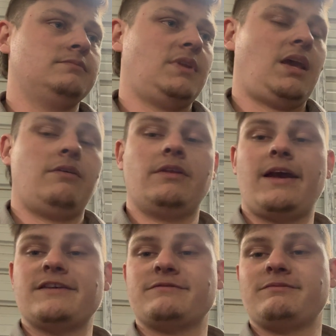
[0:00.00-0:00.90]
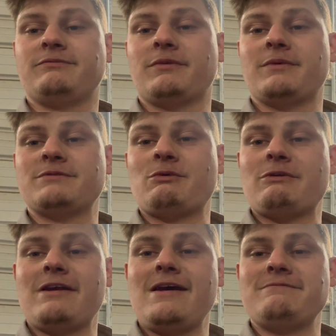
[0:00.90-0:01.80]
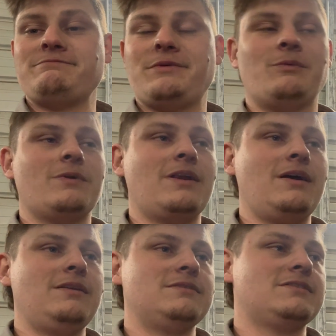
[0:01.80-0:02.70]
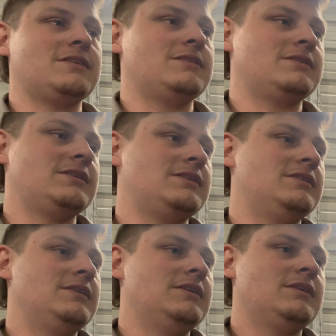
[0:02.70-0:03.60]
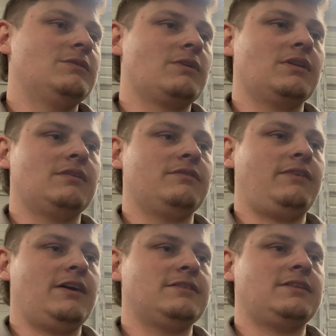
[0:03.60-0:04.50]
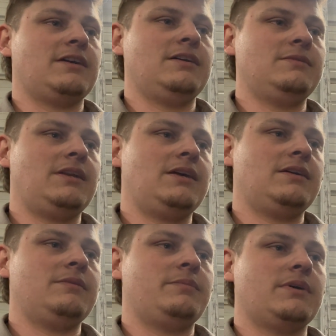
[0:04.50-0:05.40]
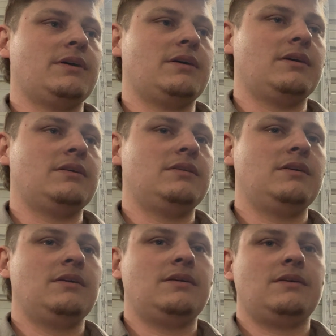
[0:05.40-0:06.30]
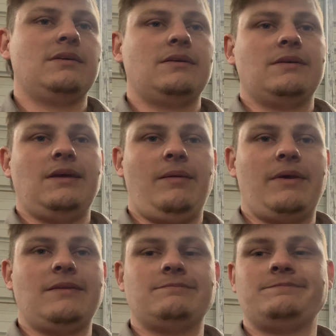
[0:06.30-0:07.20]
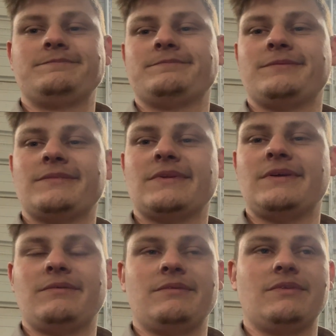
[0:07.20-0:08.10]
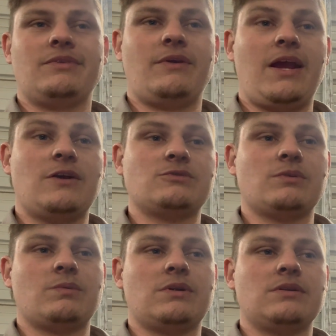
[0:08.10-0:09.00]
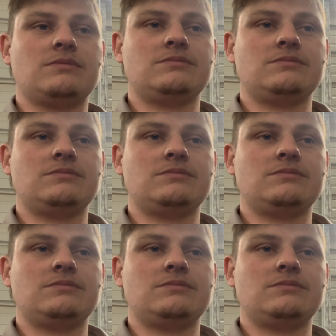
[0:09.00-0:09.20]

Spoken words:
really ask for much more than that in one night. So, would have loved to fire this thing up today, but, I mean, 3 hours worth of work,